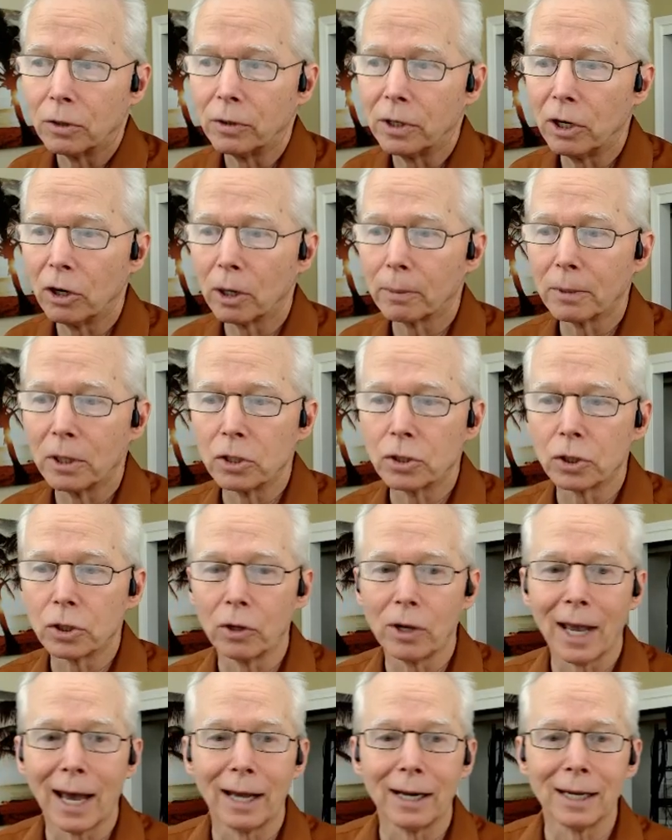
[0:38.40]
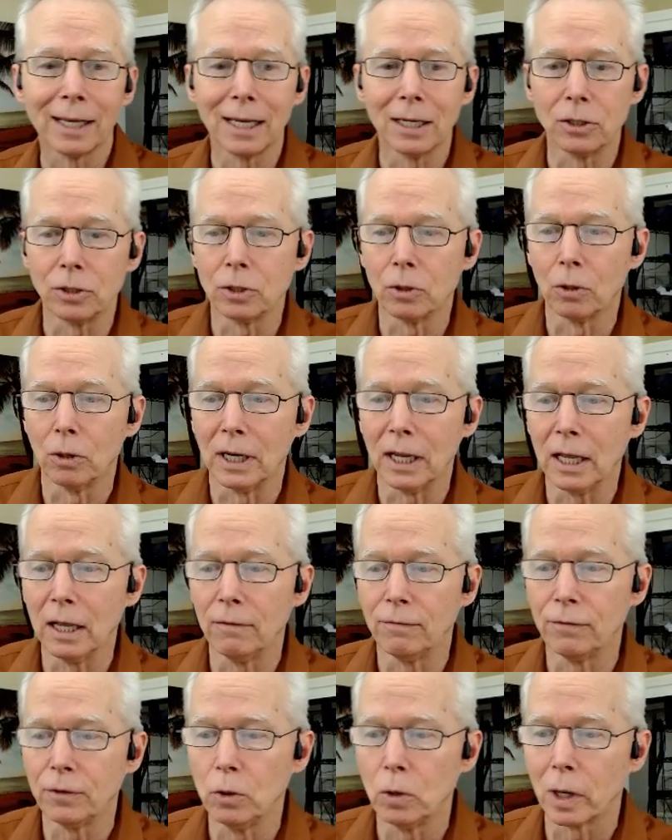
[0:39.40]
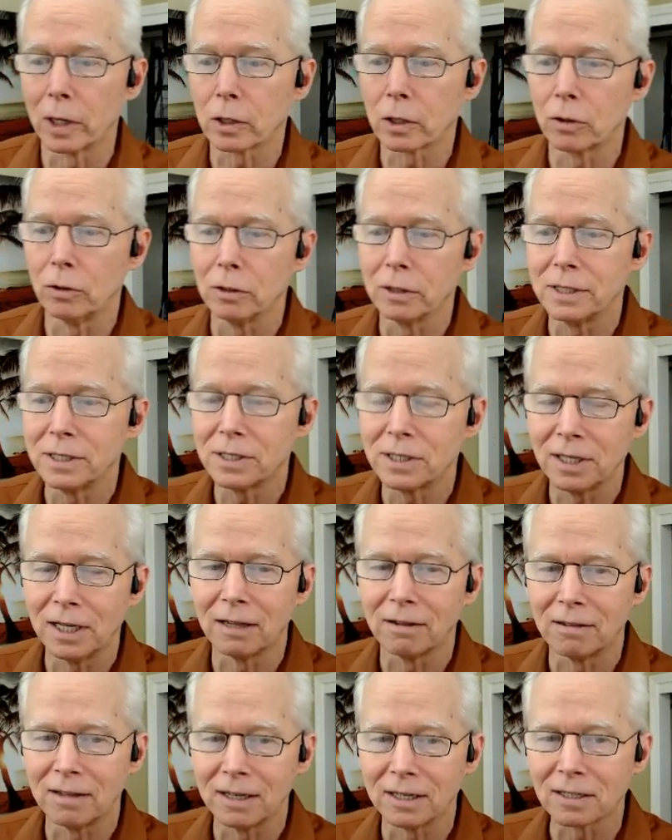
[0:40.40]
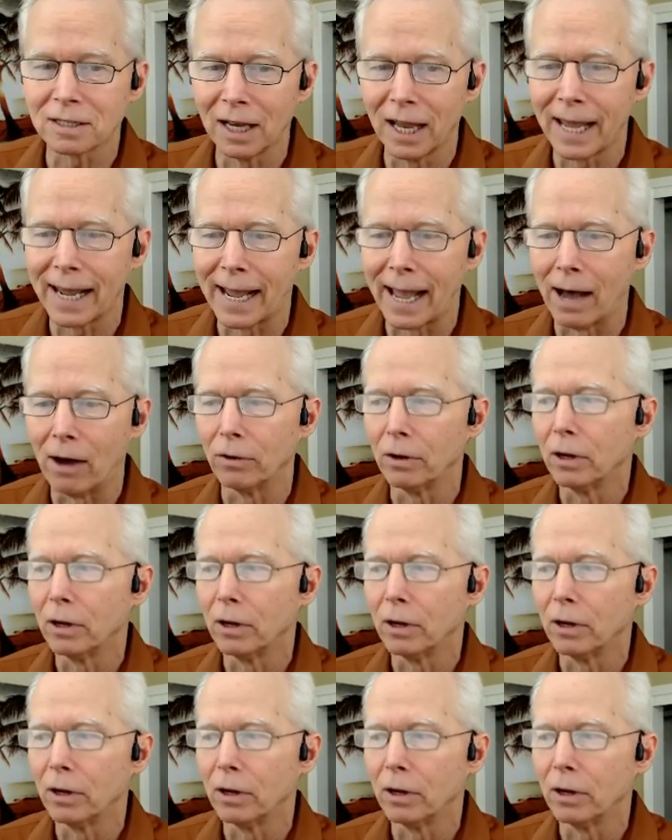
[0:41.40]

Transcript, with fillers: here I'm going to show you how to get to it. If you are currently seeing this layout